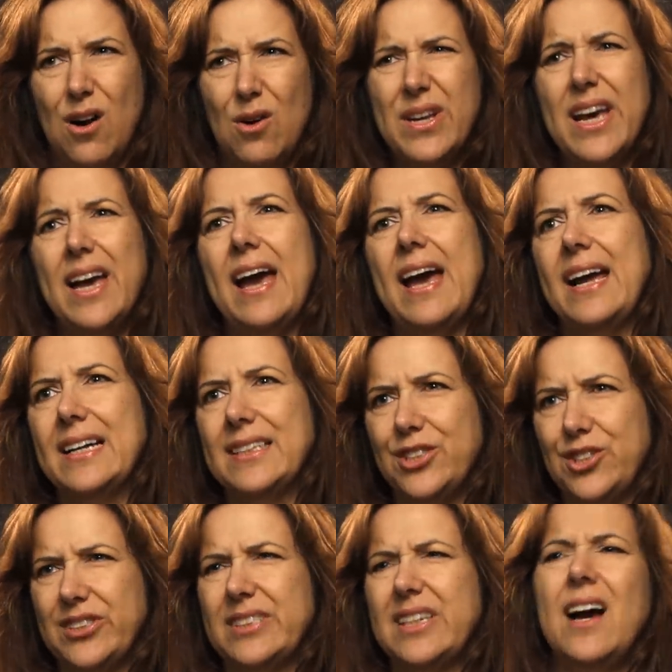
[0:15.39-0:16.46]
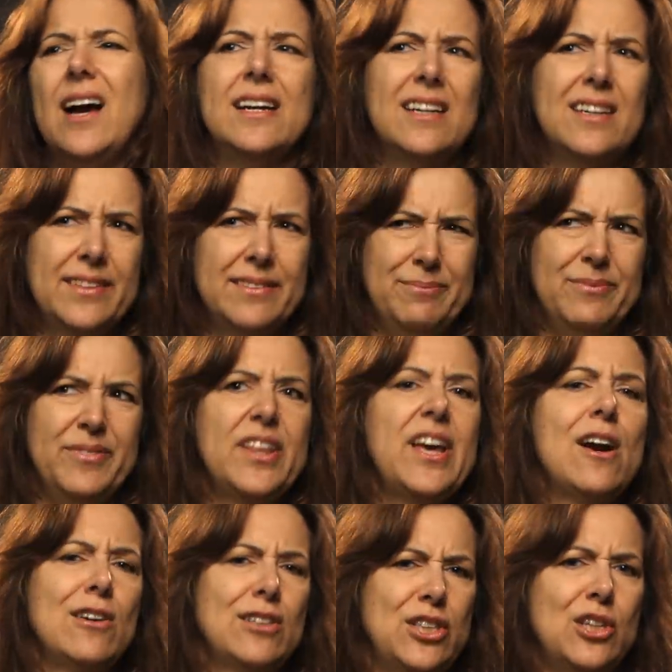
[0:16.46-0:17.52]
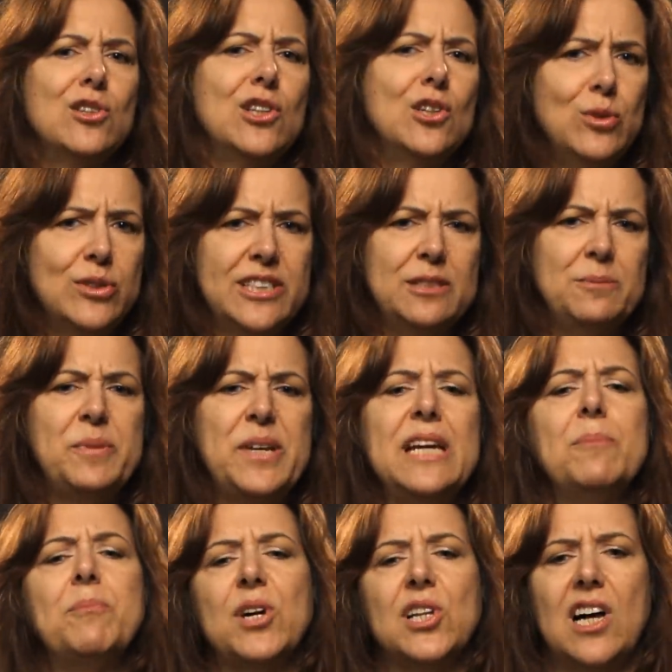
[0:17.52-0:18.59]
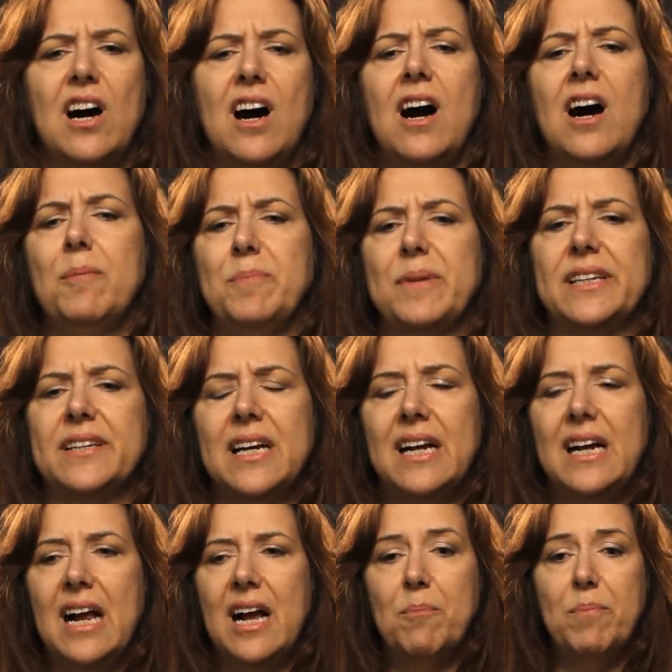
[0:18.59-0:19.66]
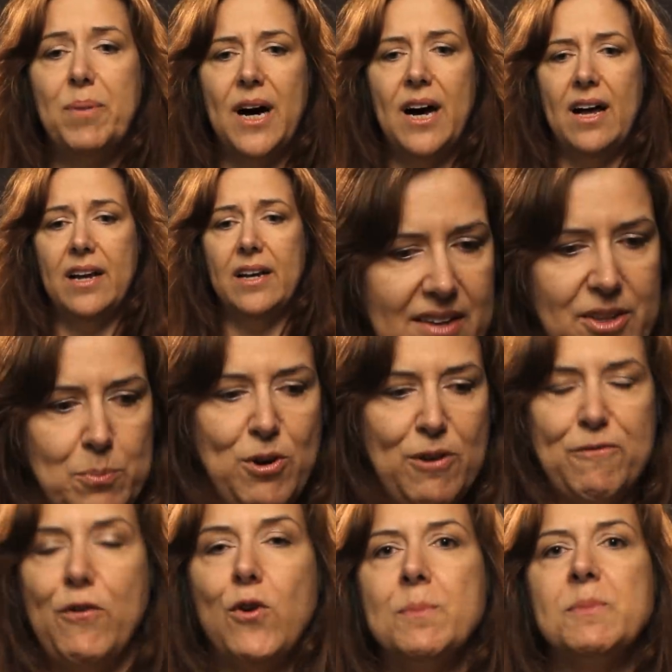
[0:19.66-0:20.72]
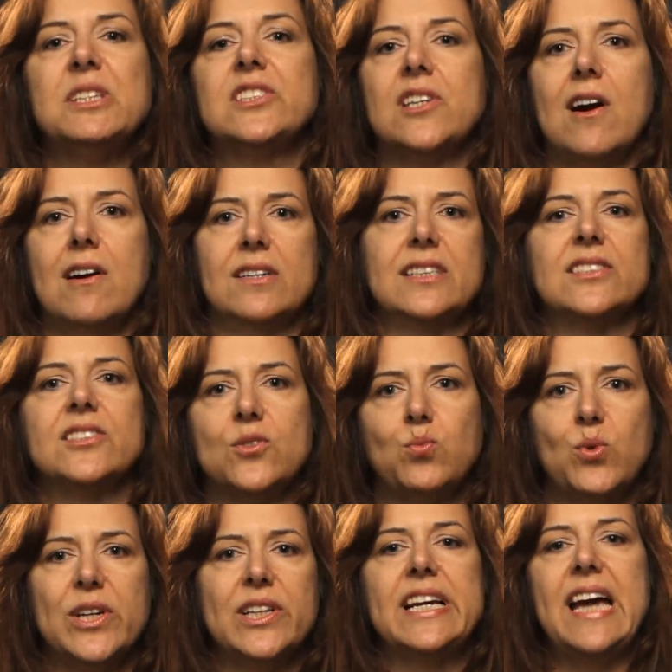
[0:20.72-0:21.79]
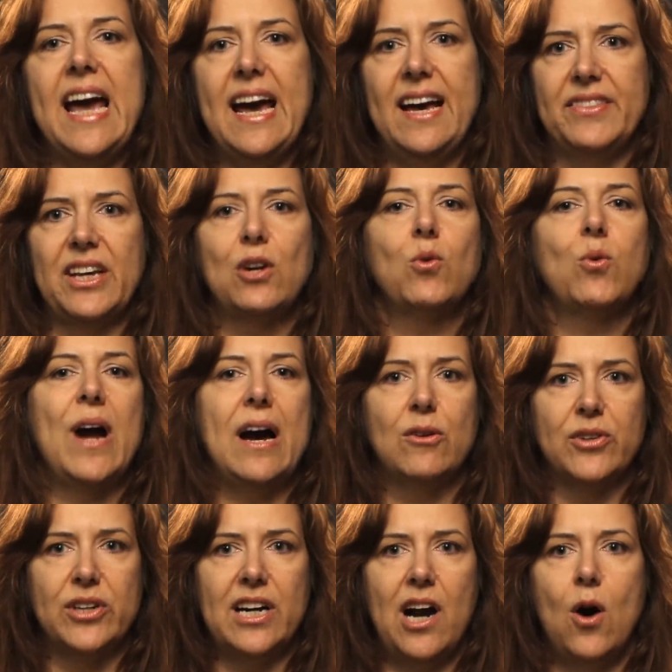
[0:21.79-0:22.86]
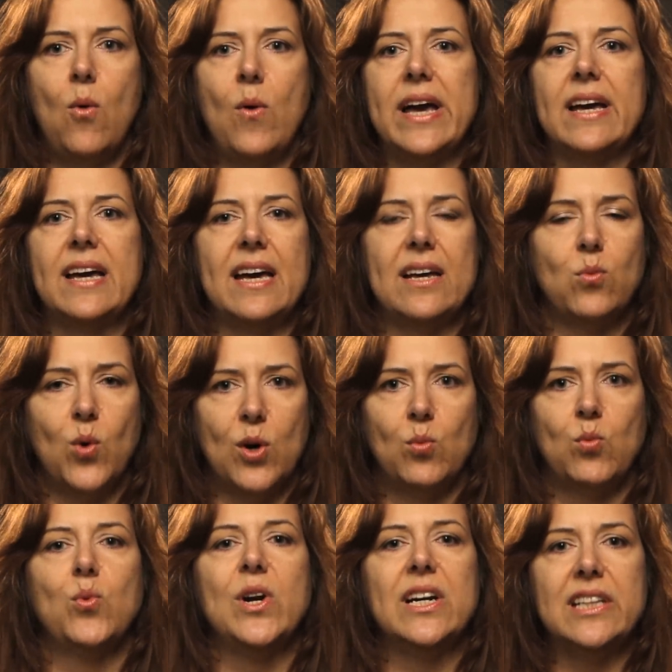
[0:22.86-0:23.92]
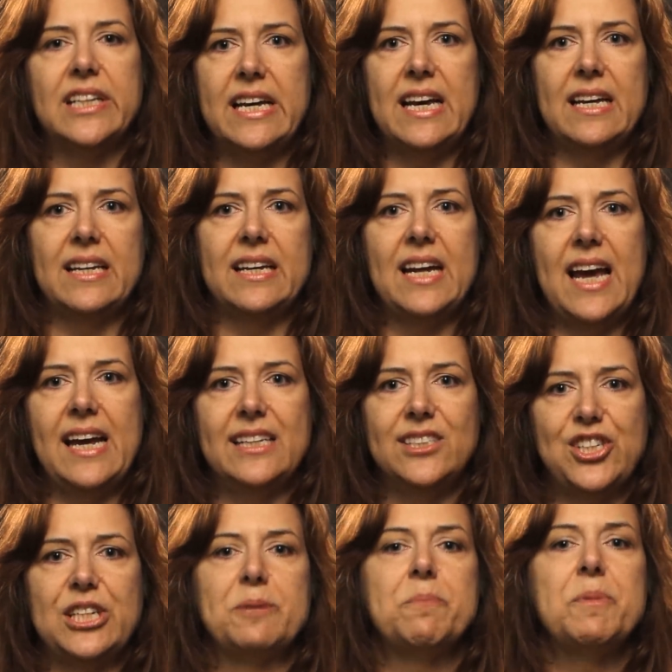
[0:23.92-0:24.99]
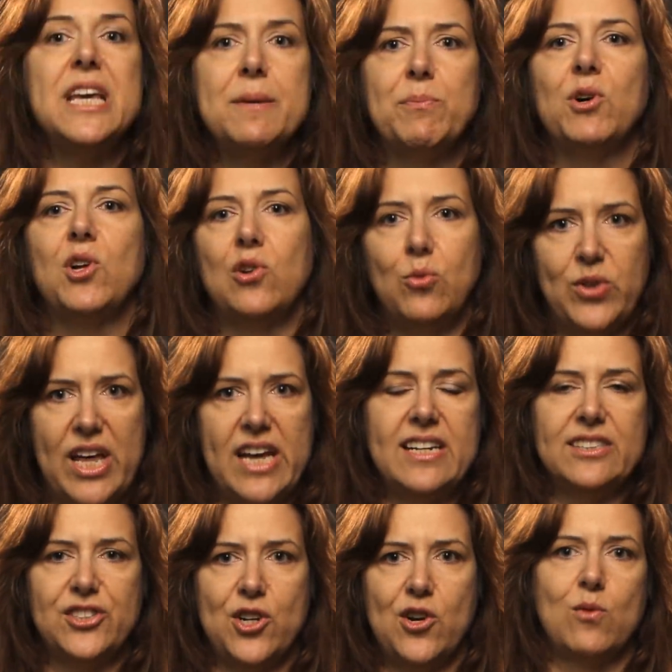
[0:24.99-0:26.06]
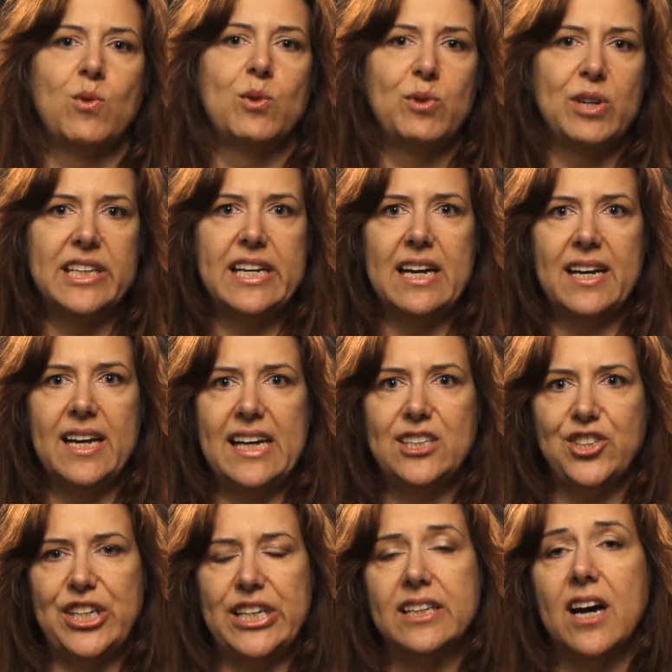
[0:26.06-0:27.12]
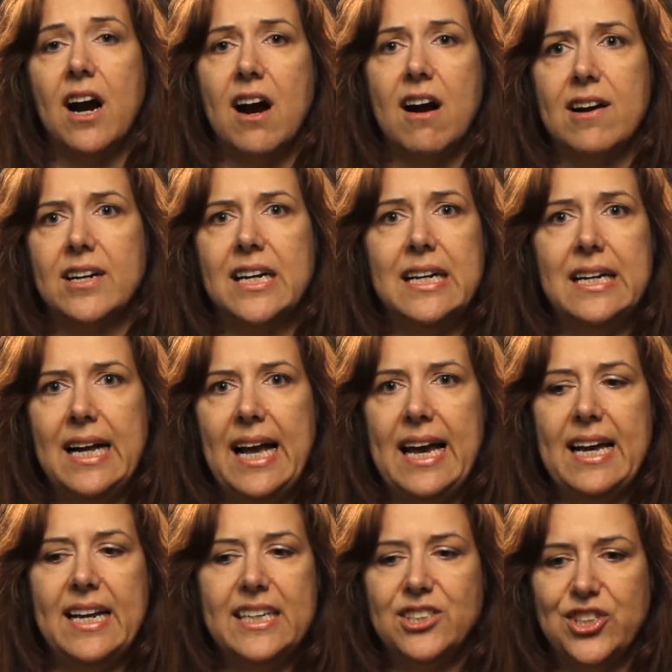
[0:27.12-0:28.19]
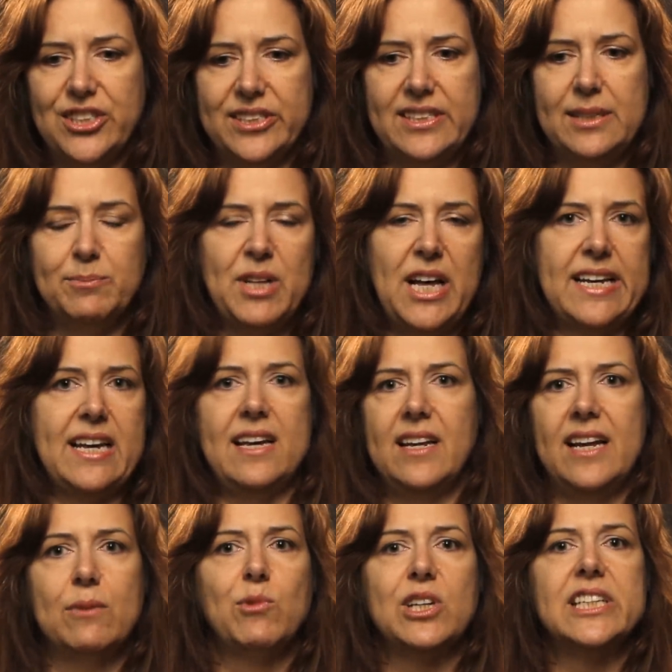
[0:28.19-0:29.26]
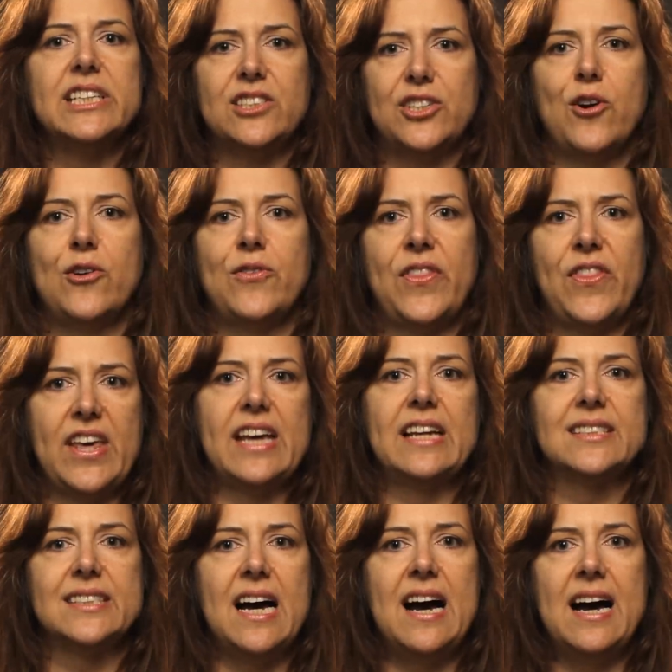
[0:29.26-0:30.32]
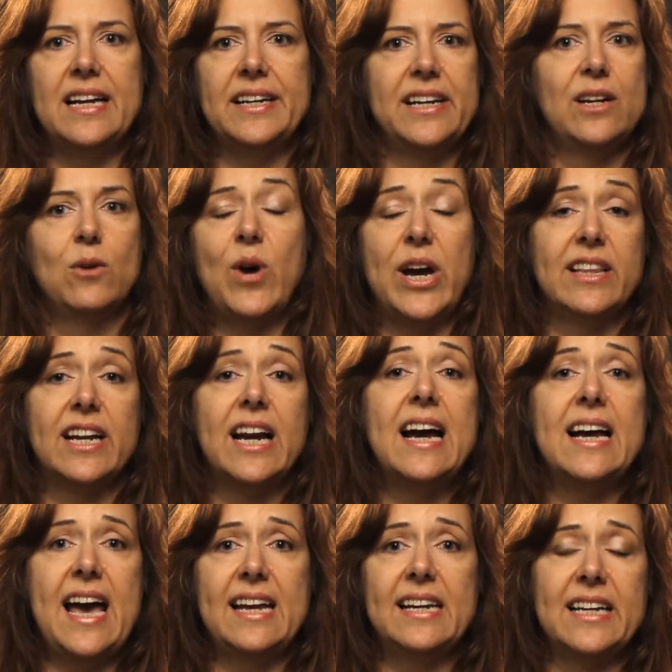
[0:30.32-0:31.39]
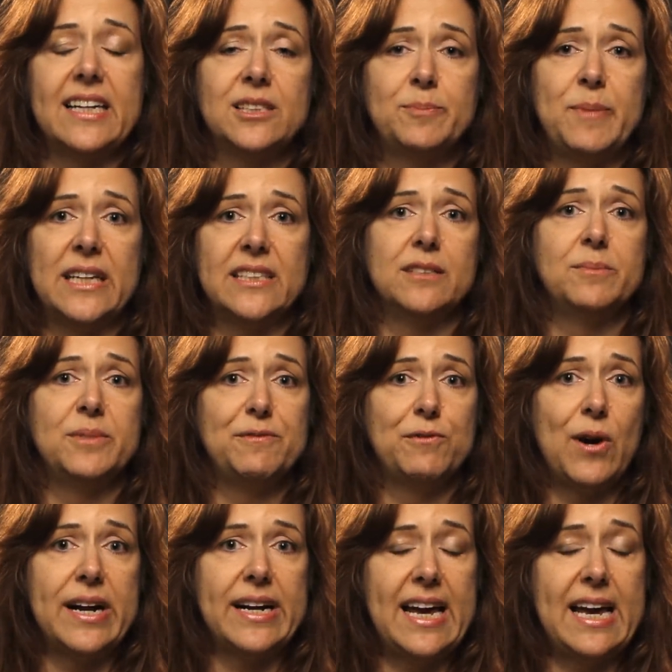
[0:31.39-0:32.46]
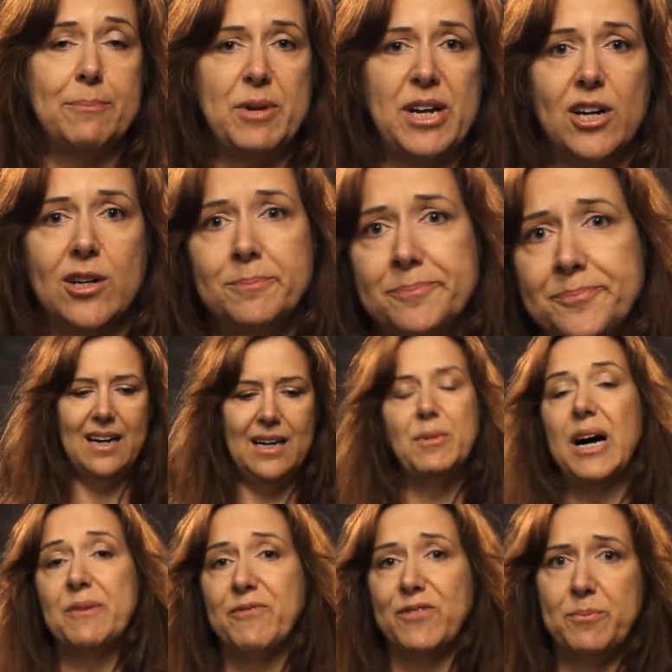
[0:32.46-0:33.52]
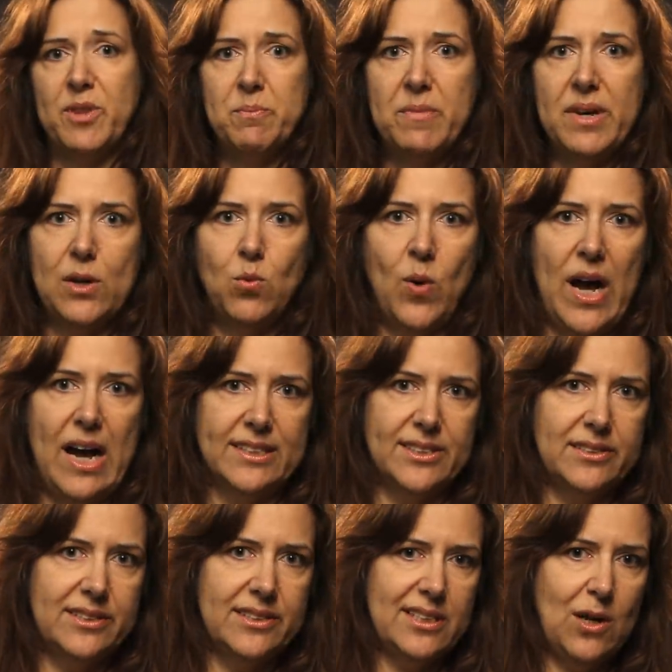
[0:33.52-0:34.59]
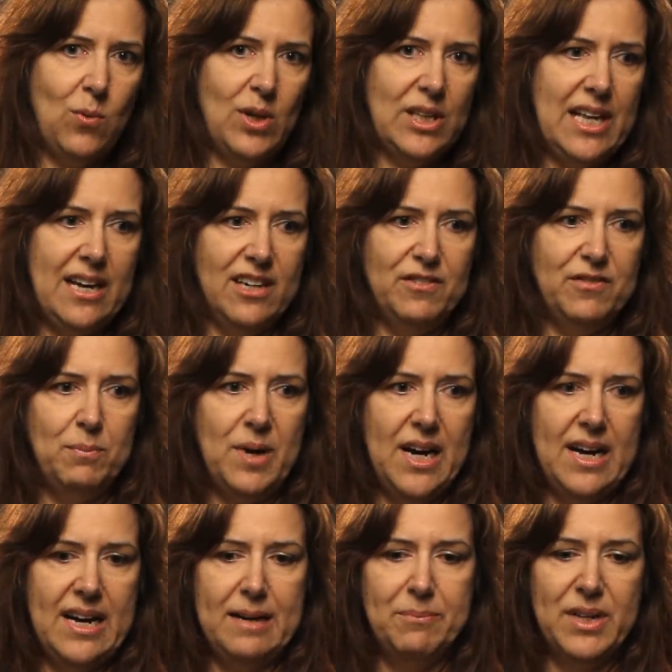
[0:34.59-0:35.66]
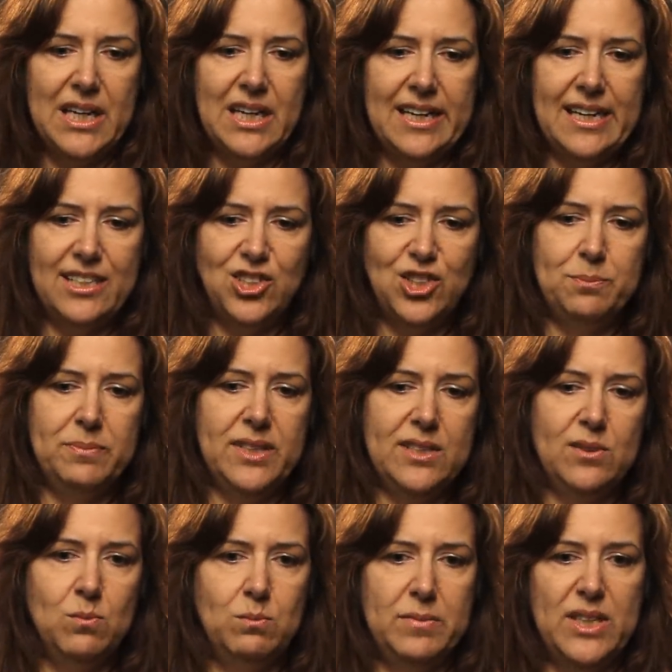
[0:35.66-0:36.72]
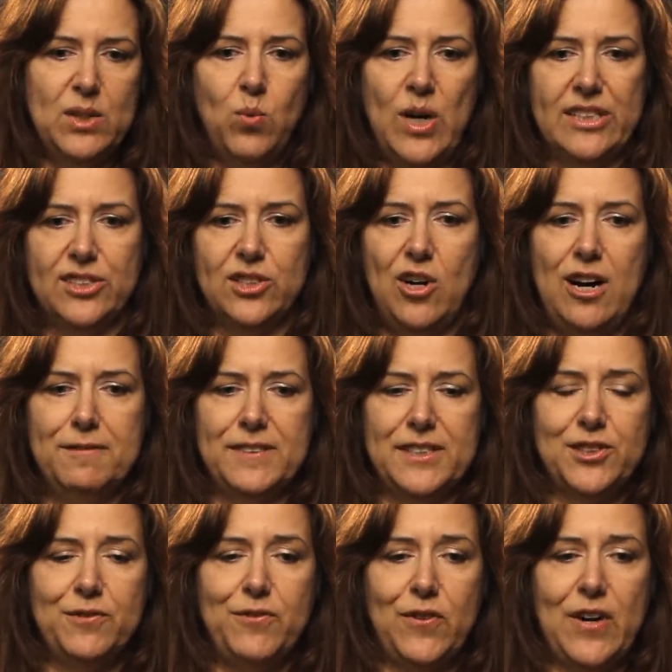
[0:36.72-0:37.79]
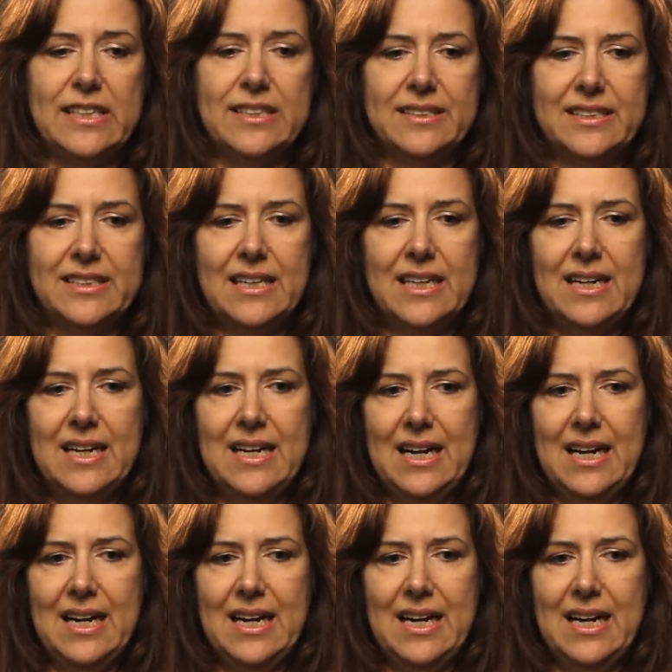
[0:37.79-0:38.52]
okay, it's just kind of there to loosen people up and but the performance artists really had the crowd going and were really engaging people who then in turn were really engaging in the art and it just seemed like it, it really turned things on in a way that i hadn't expected before i came here um, I'm from the Midwest, so a lot of my middle aged mid- Midwest office friends